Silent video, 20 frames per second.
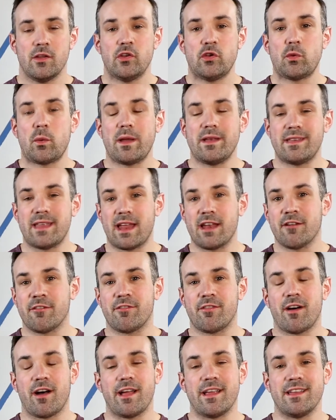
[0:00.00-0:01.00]
to
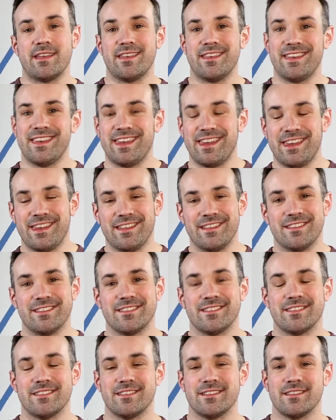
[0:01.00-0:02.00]
identify
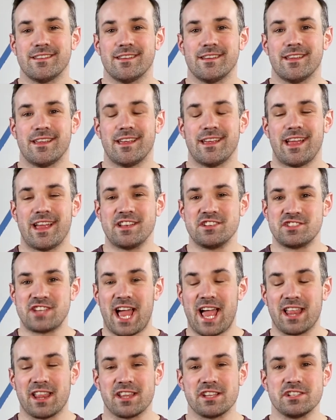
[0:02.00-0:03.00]
needs and
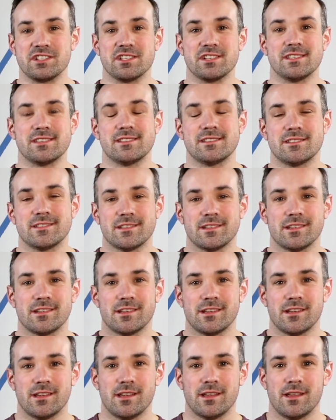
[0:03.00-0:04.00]
challenges,
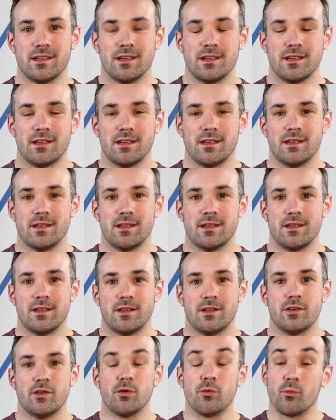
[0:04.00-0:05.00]

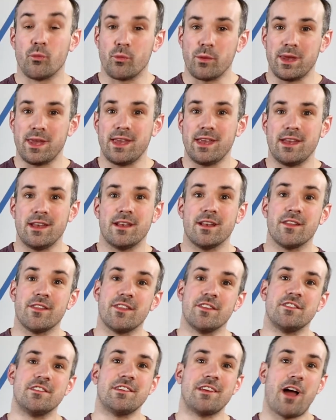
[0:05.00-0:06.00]
to read
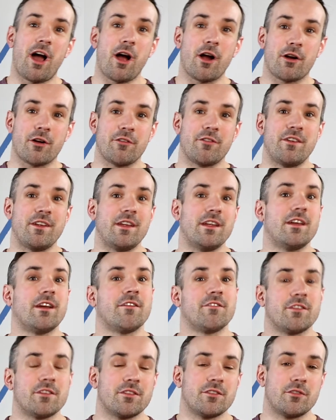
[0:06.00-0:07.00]
the geography
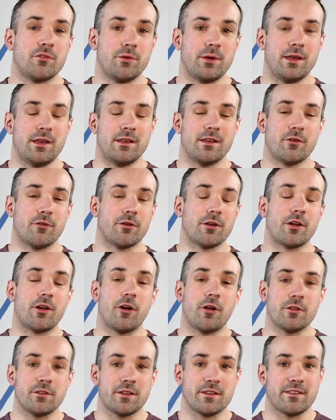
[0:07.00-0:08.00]
of a street or a
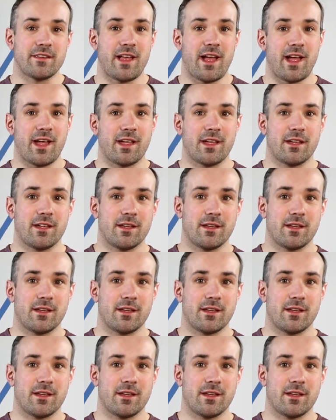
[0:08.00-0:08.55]
cul-de-sac.